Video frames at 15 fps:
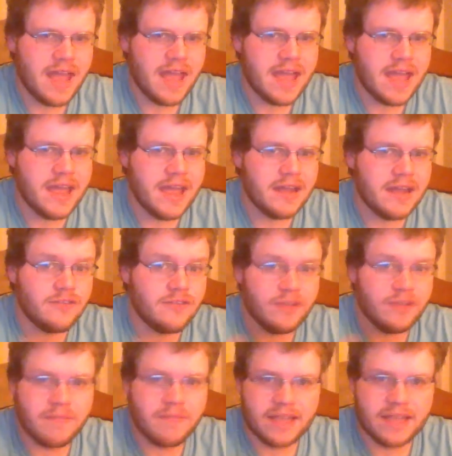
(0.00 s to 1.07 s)
and
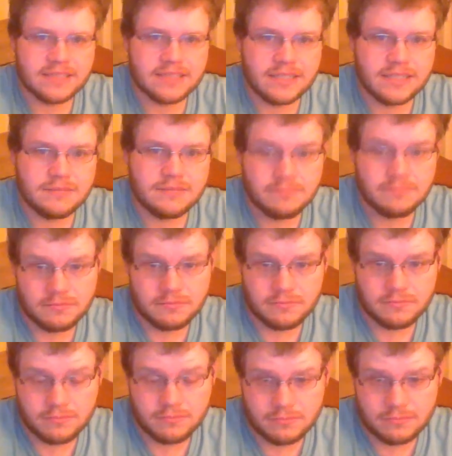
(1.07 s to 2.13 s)
drink Mexican
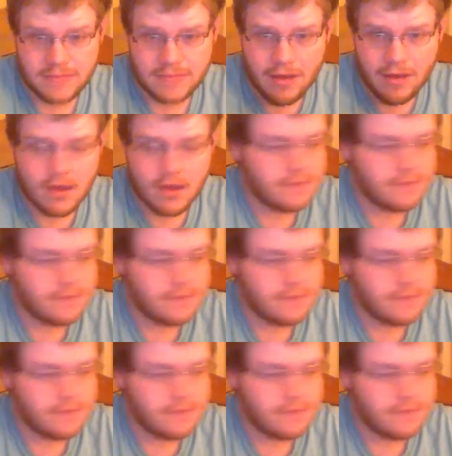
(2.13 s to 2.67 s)
alcohol.